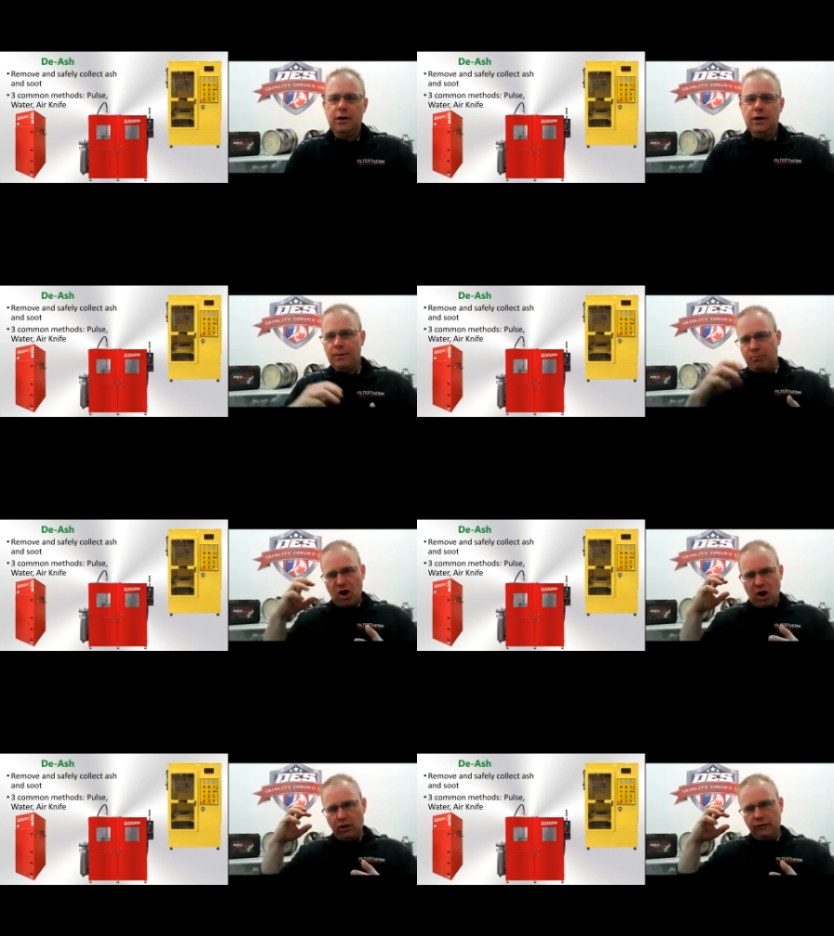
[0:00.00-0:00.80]
The
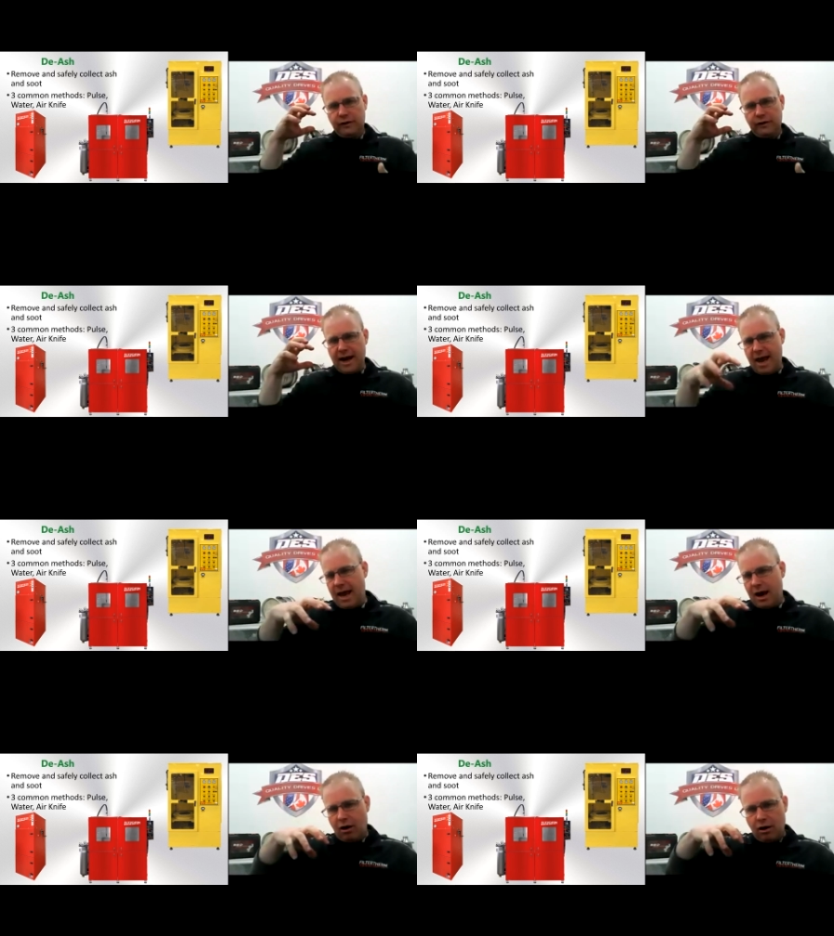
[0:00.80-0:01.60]
pulse and
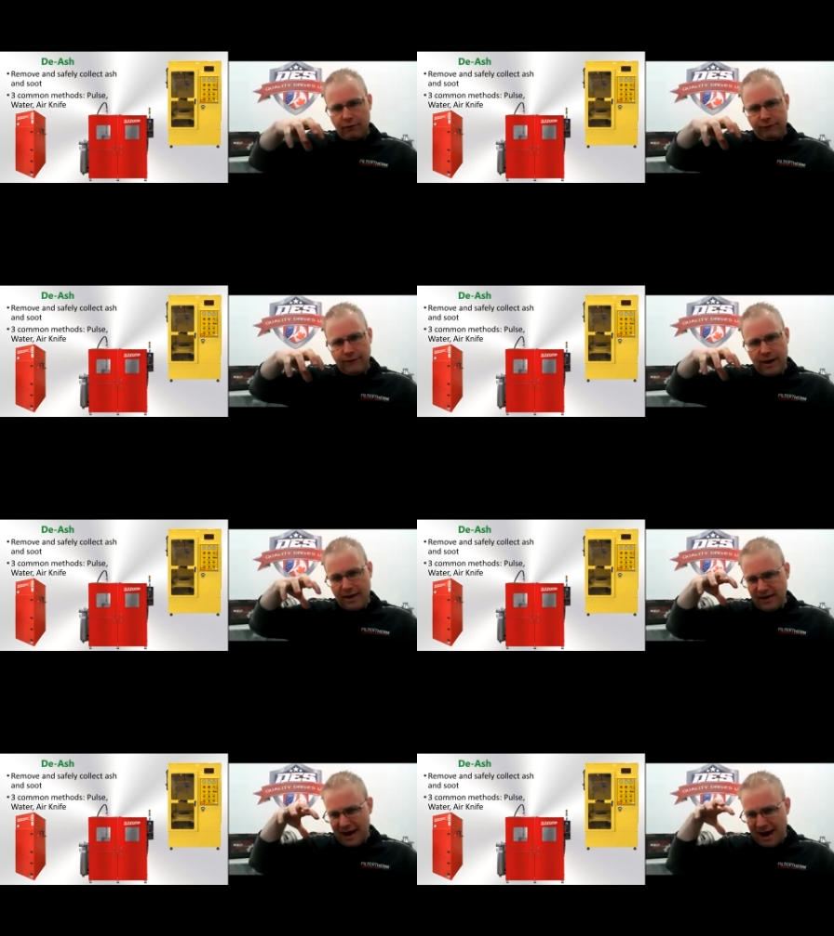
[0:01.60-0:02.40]

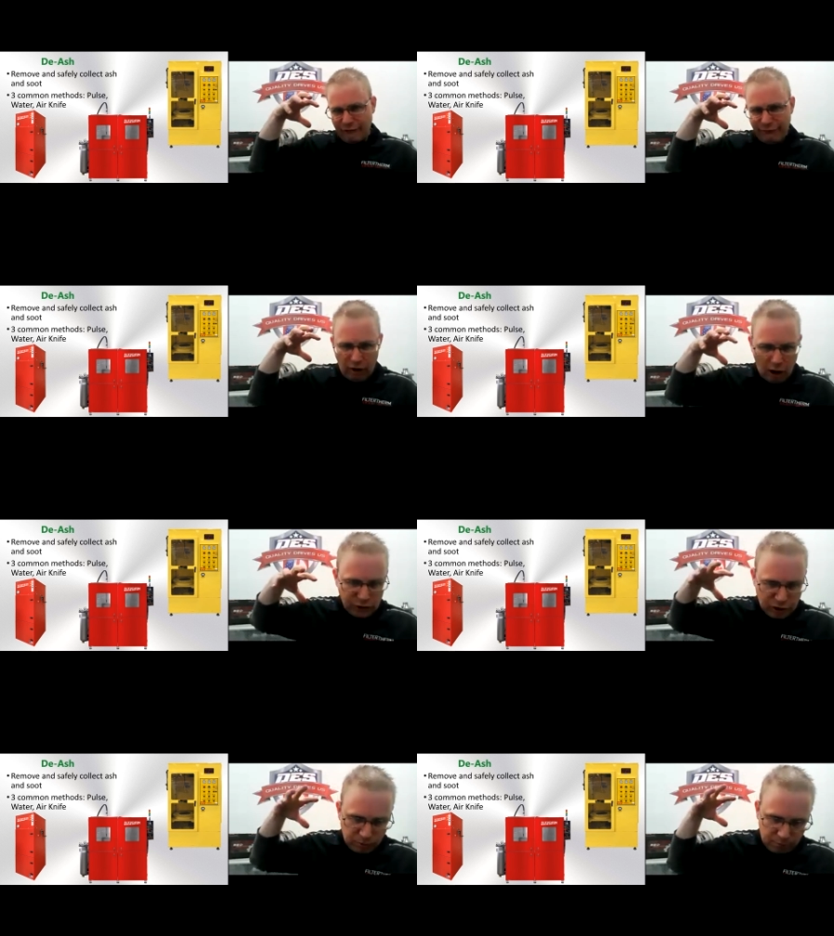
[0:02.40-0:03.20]
the air
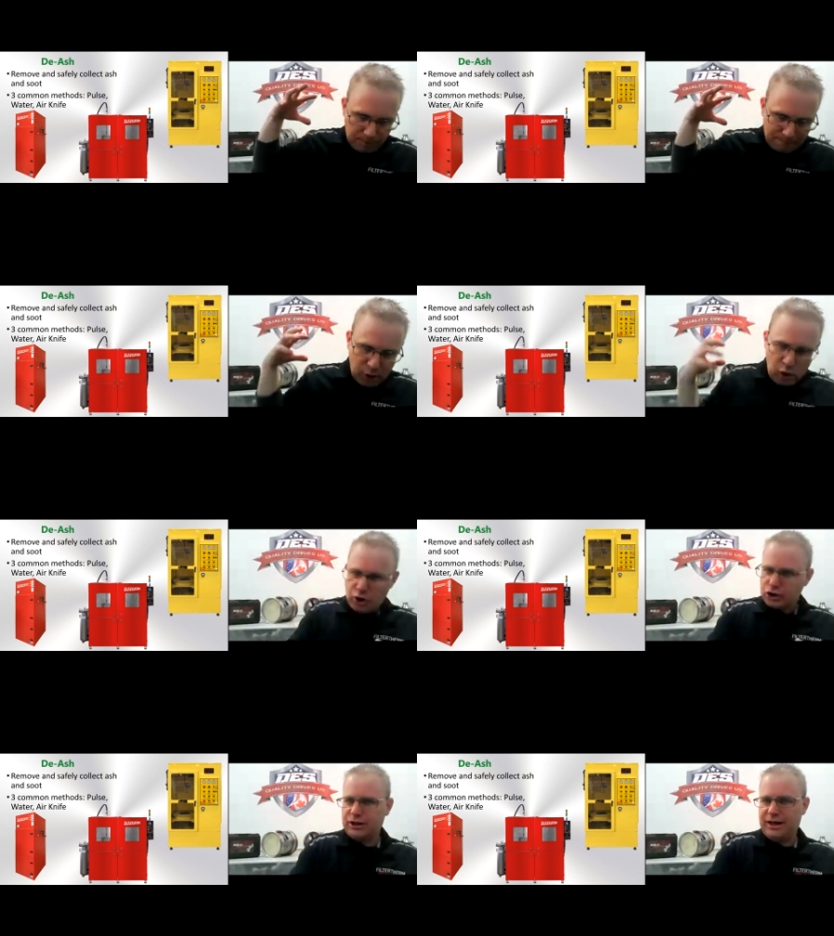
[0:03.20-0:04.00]
volume
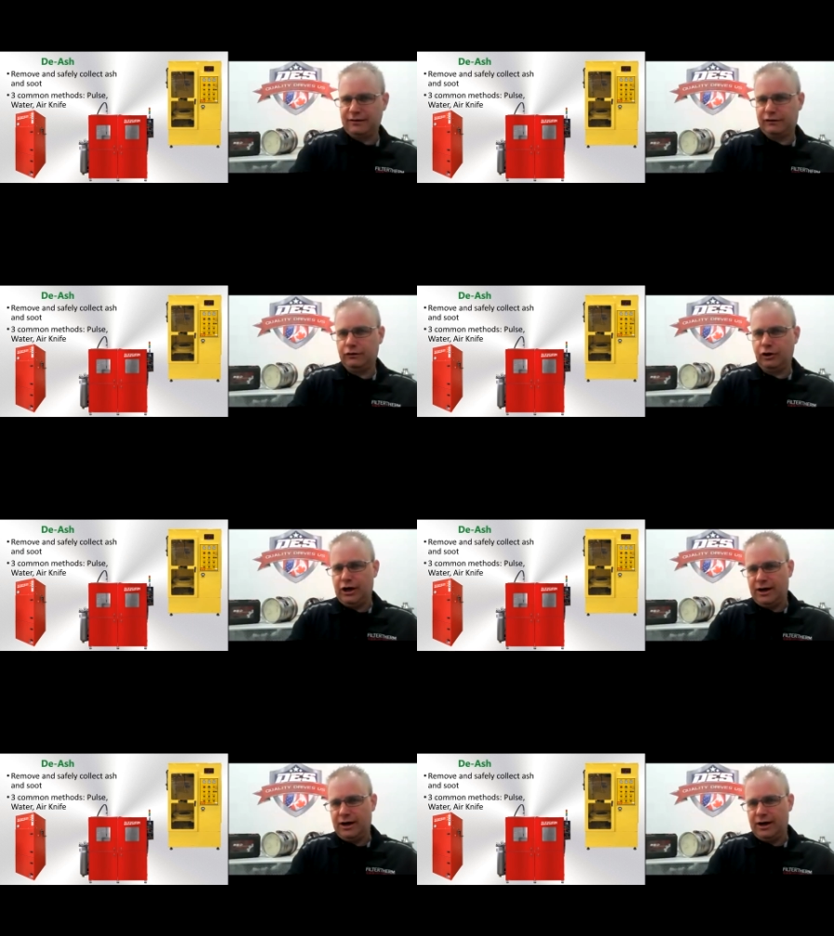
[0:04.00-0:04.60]
push that soot